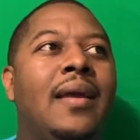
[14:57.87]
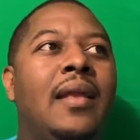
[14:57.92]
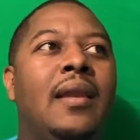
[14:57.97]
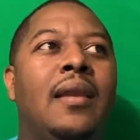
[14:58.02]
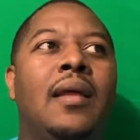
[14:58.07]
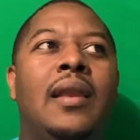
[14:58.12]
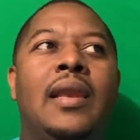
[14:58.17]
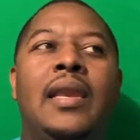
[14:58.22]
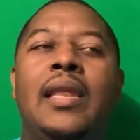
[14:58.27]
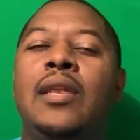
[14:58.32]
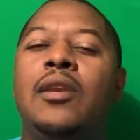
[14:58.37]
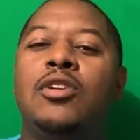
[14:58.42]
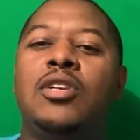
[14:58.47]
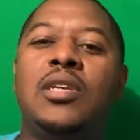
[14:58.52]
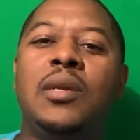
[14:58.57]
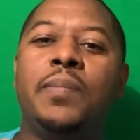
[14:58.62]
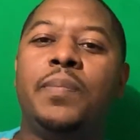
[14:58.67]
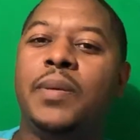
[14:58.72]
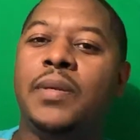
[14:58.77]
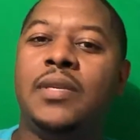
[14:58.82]
in a
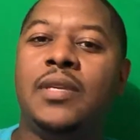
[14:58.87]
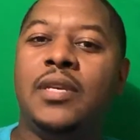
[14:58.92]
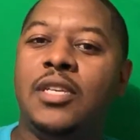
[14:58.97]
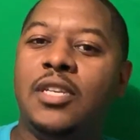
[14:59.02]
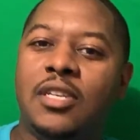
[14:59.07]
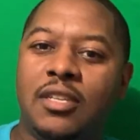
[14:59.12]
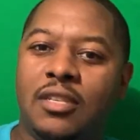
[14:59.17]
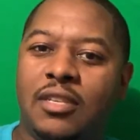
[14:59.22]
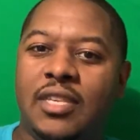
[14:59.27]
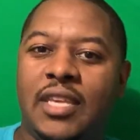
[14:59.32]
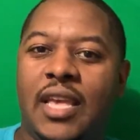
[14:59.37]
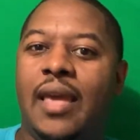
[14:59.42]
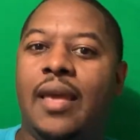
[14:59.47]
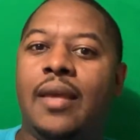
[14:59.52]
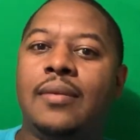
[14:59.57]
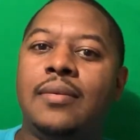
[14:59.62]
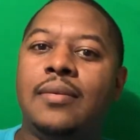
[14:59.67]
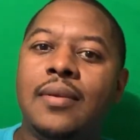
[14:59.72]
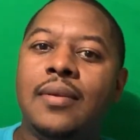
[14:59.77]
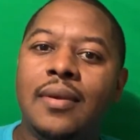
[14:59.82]
leadership position
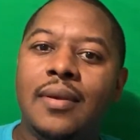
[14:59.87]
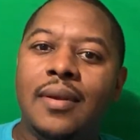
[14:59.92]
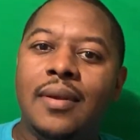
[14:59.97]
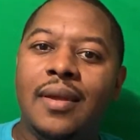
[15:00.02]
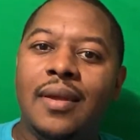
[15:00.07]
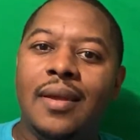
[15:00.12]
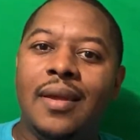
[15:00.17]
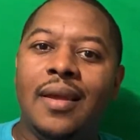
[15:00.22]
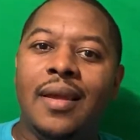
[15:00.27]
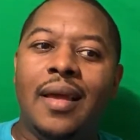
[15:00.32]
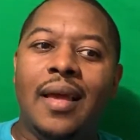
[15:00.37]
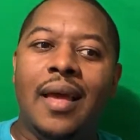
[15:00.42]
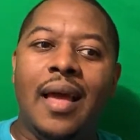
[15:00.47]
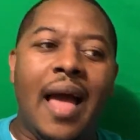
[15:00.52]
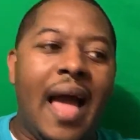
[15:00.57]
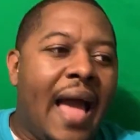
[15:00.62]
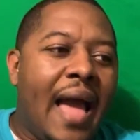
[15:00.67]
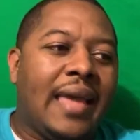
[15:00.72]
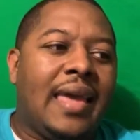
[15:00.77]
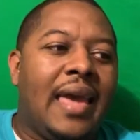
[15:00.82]
says.
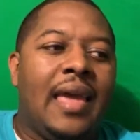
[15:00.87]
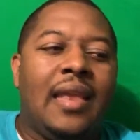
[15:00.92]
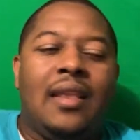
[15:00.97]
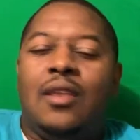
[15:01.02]
I can't